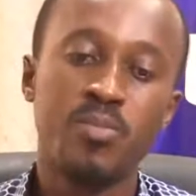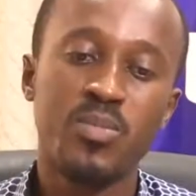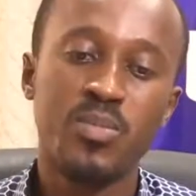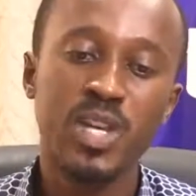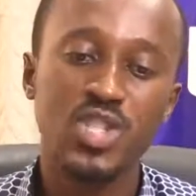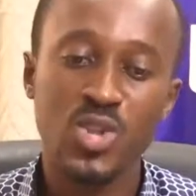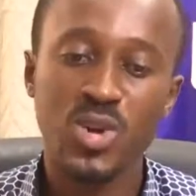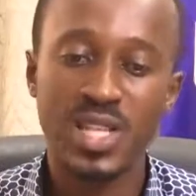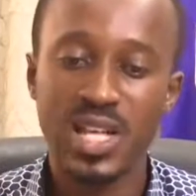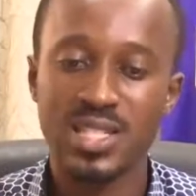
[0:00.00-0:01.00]
make sure
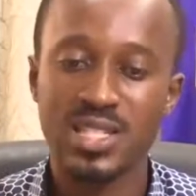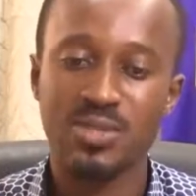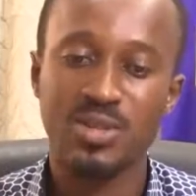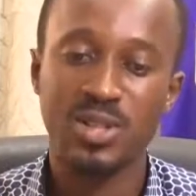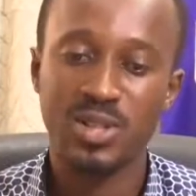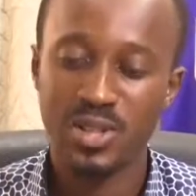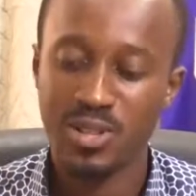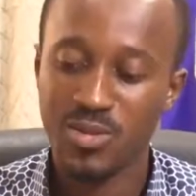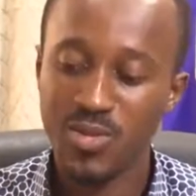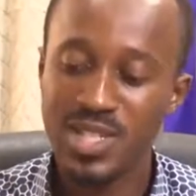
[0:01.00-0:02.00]
that
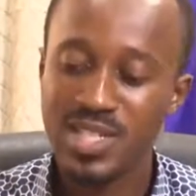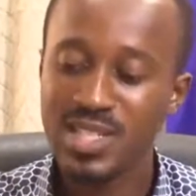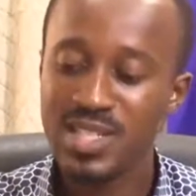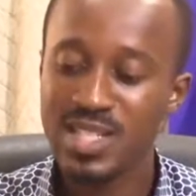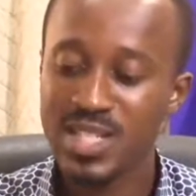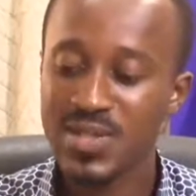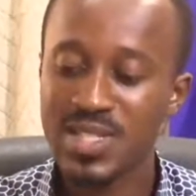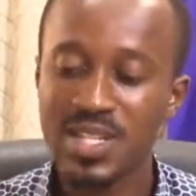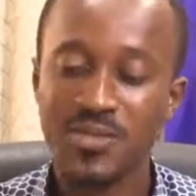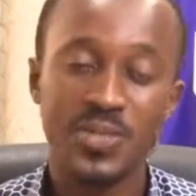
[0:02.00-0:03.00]
information
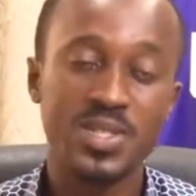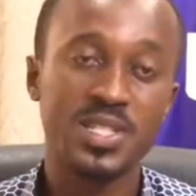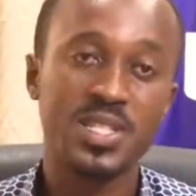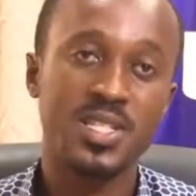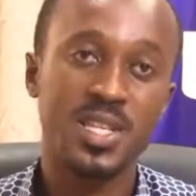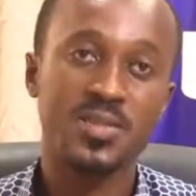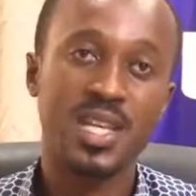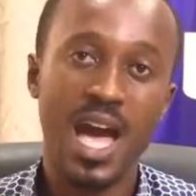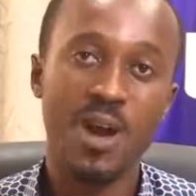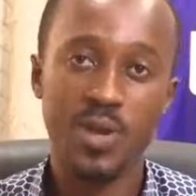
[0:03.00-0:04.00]
security and information systems
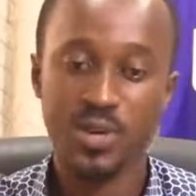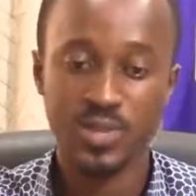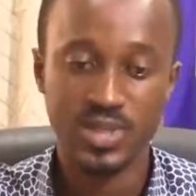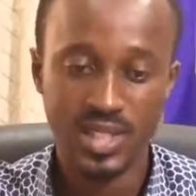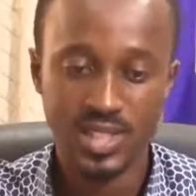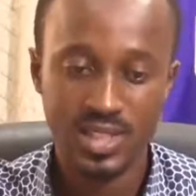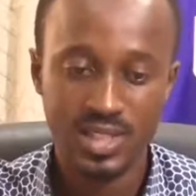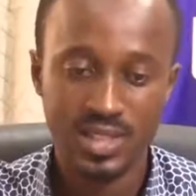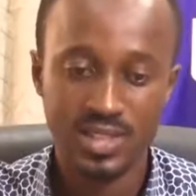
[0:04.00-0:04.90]
are well protected.